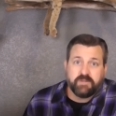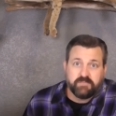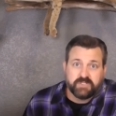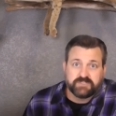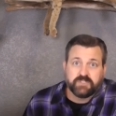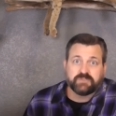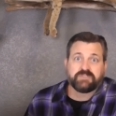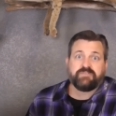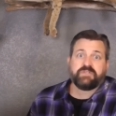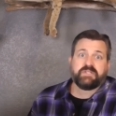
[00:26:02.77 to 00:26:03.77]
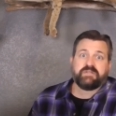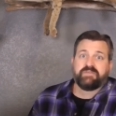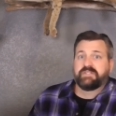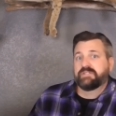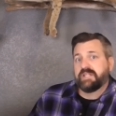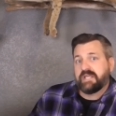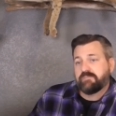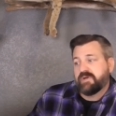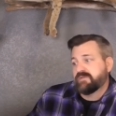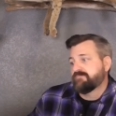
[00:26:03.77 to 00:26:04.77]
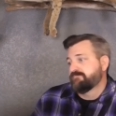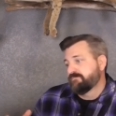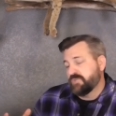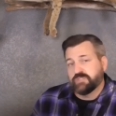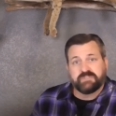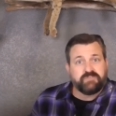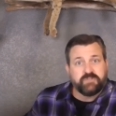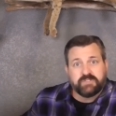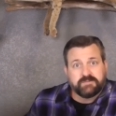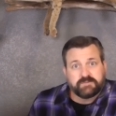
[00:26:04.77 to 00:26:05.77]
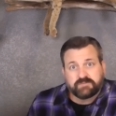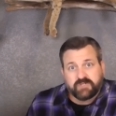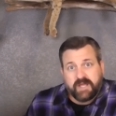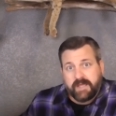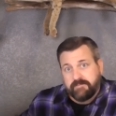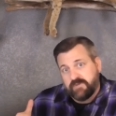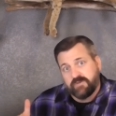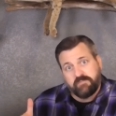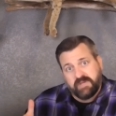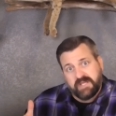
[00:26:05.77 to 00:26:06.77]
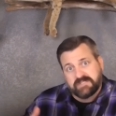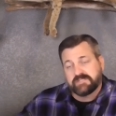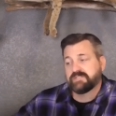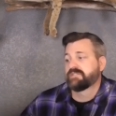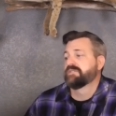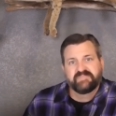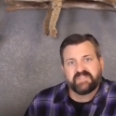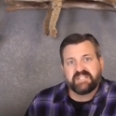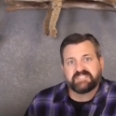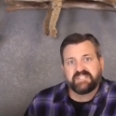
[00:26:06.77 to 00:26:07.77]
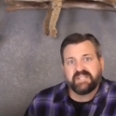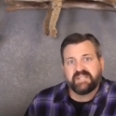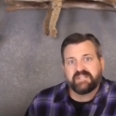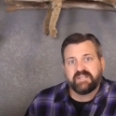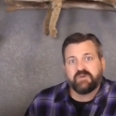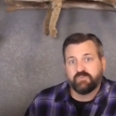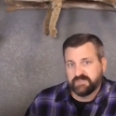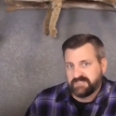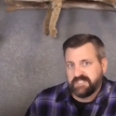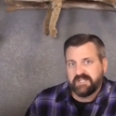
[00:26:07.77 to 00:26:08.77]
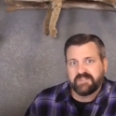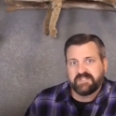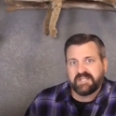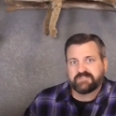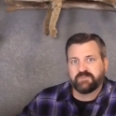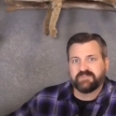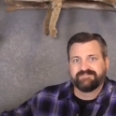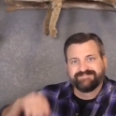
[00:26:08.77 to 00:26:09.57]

much, those of you that have hit the like button. Those of you that have subscribed, you're the best. Thanks again. We'll see you on the next one.